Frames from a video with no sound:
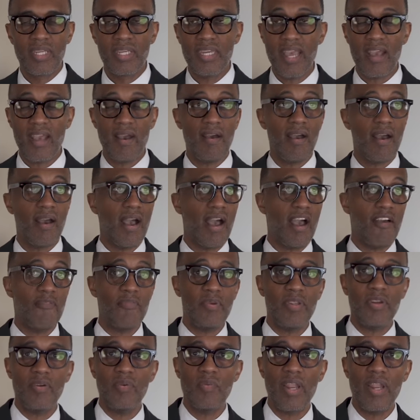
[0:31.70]
Now, I've
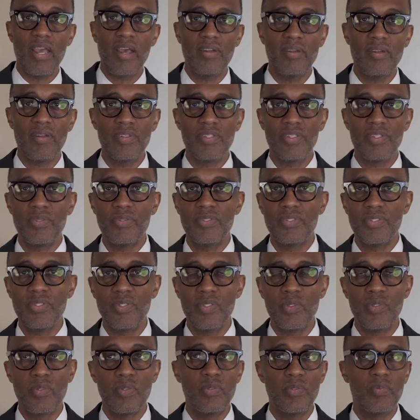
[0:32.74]
been around on
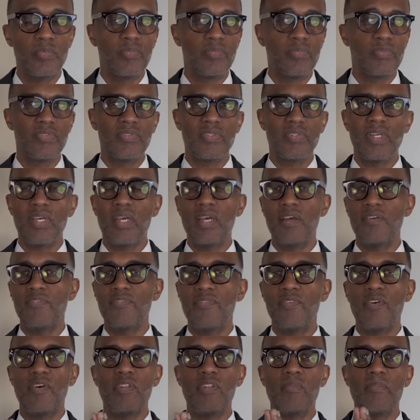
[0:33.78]
YouTube uh,
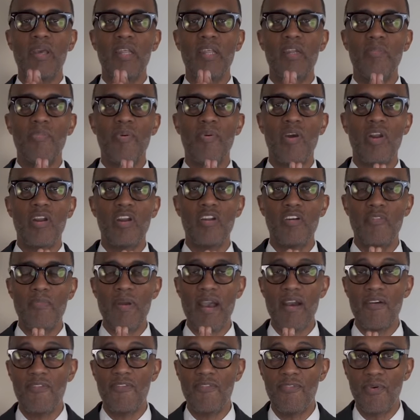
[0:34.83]
for the better part of
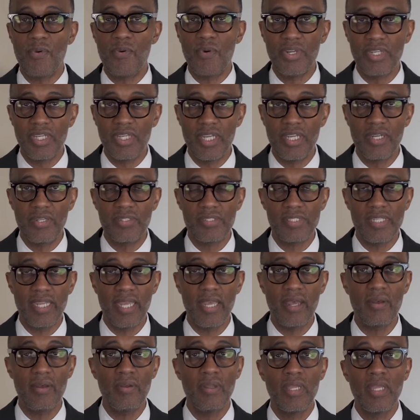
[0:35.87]
about four years
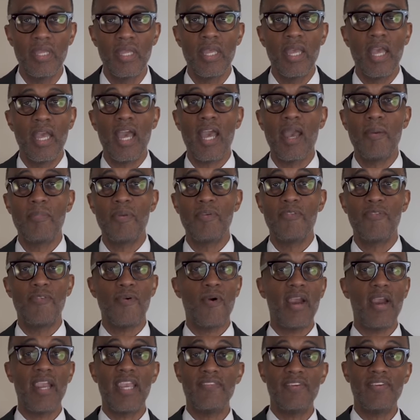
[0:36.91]
now, and
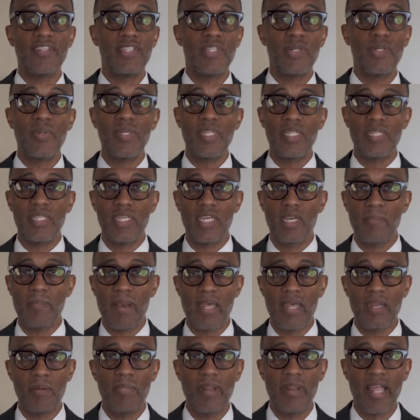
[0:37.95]
before I even knew anything
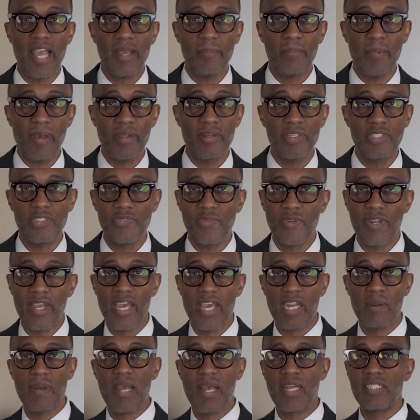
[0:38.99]
about a black manosphere, I
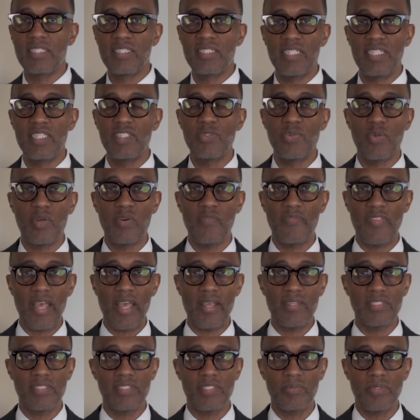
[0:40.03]
had about ten, twelve
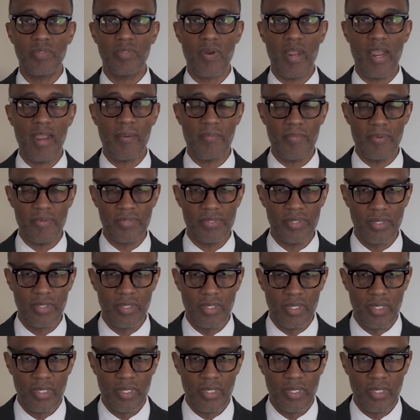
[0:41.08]
thousand subscribers.